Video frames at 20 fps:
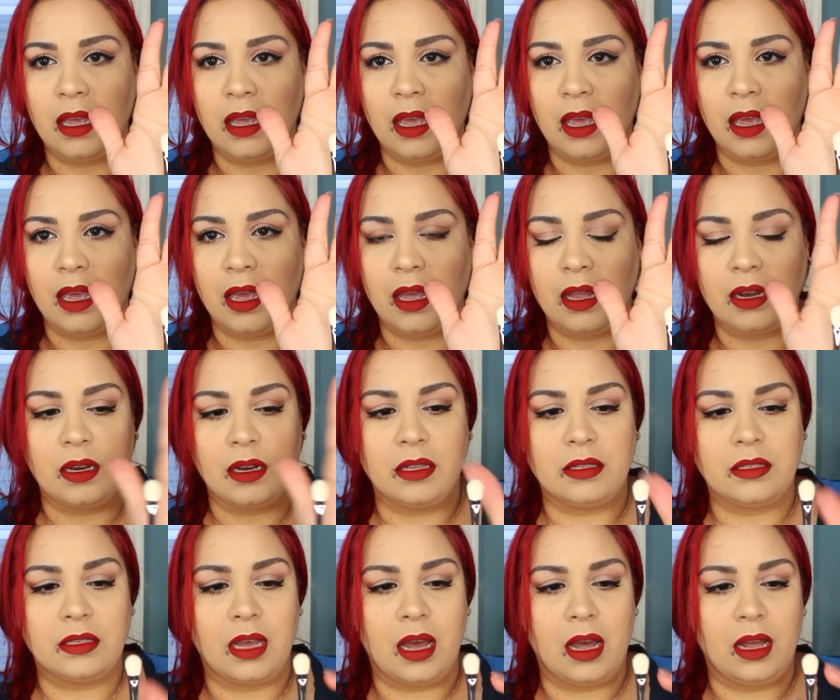and
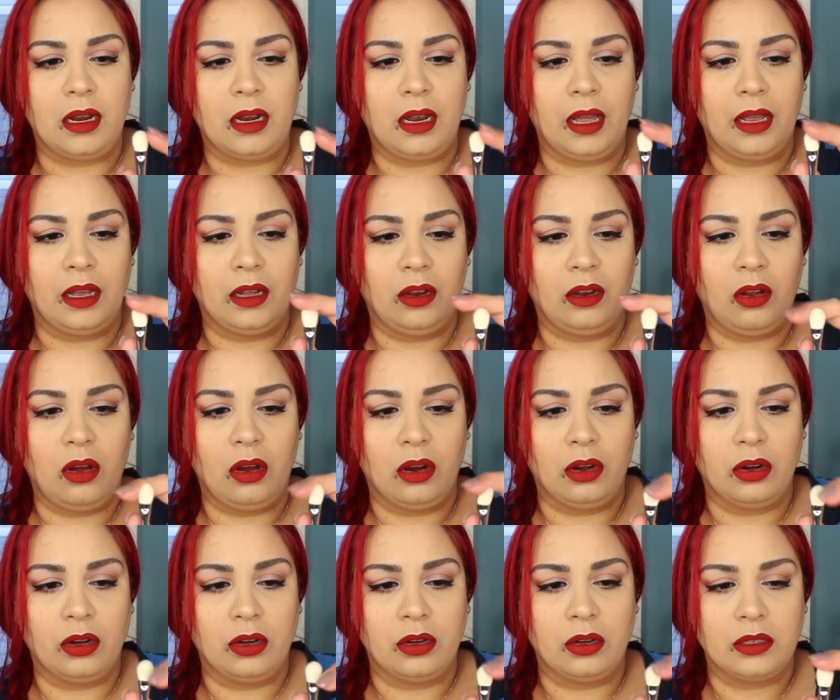it's got like a
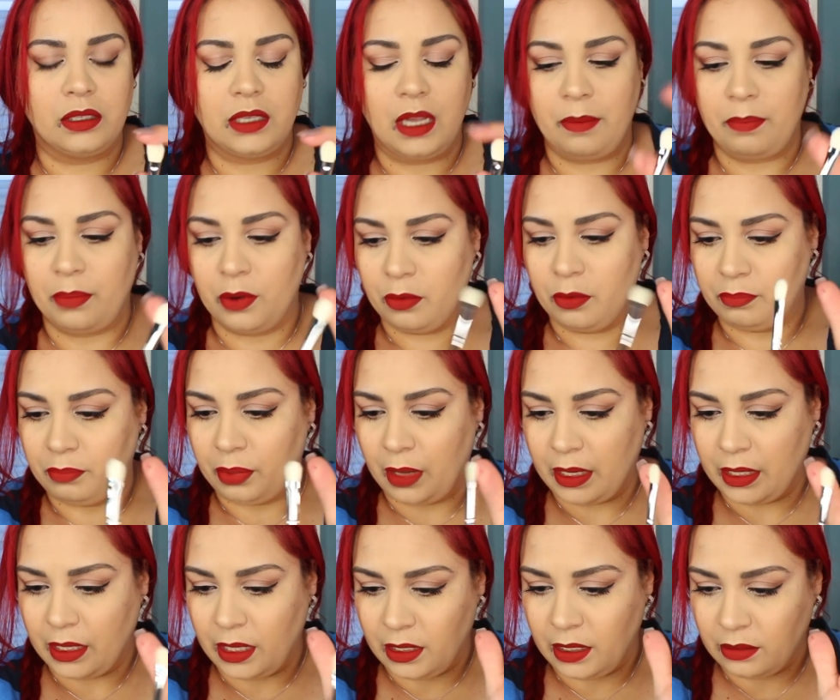longer tapered
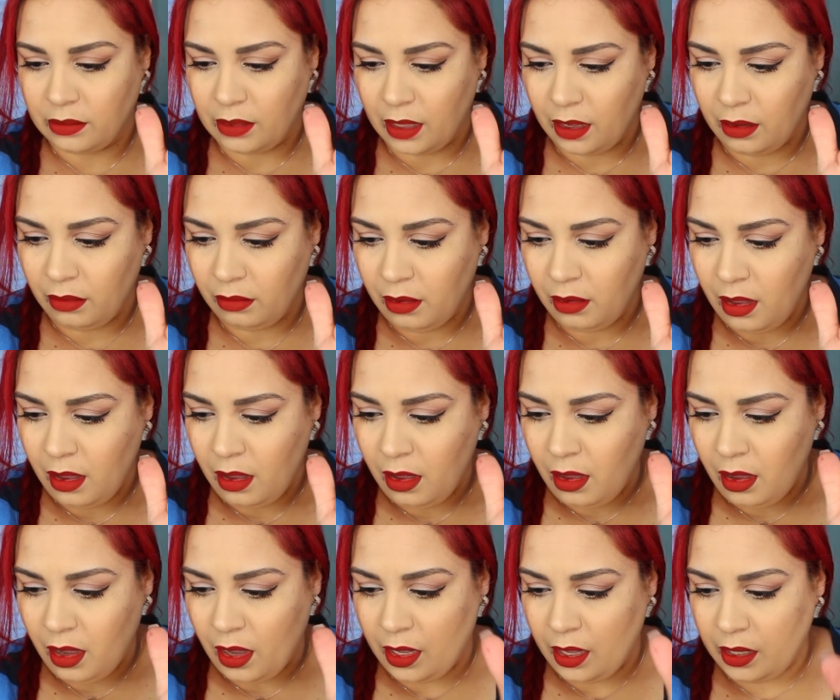blending thing.
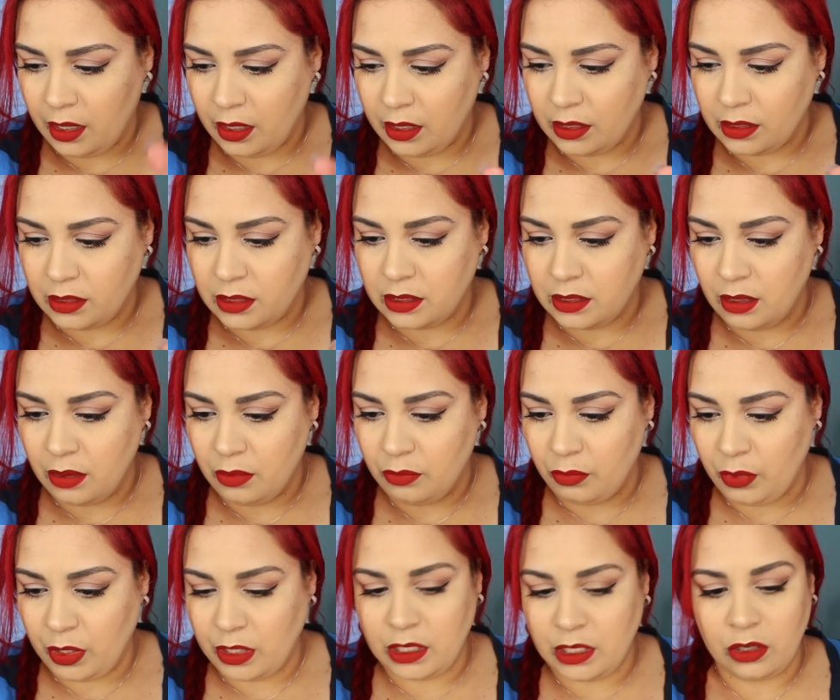It is
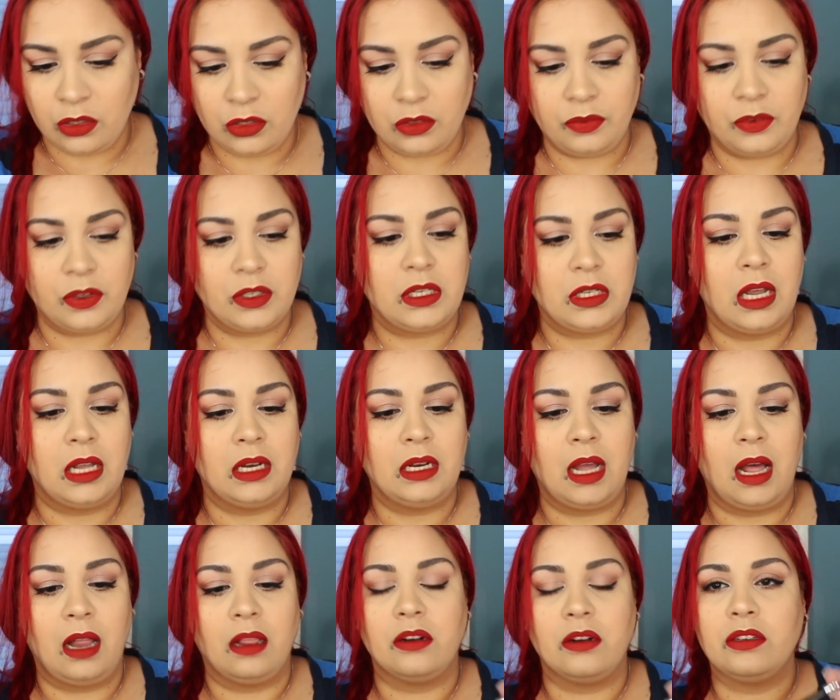retails for ten
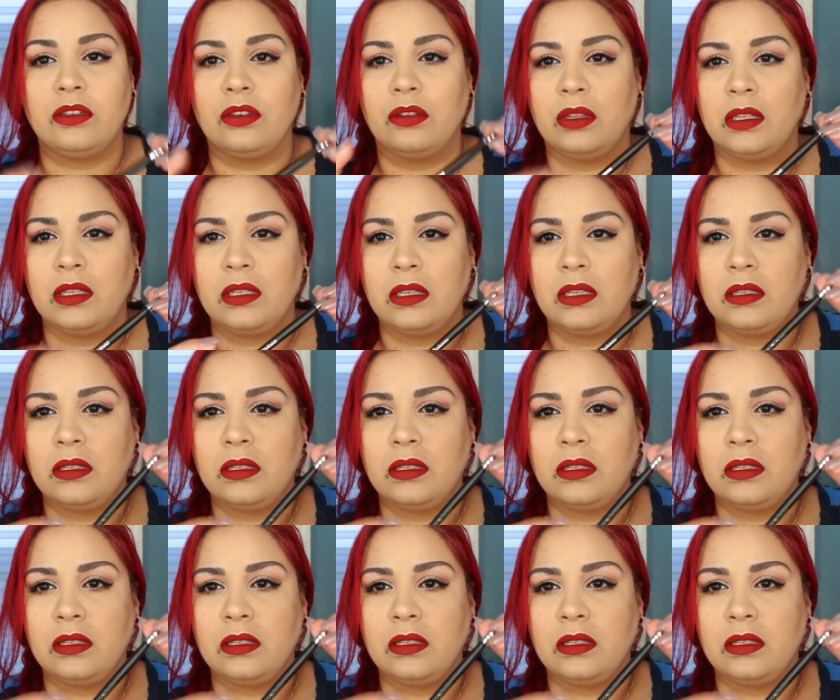dollars, so this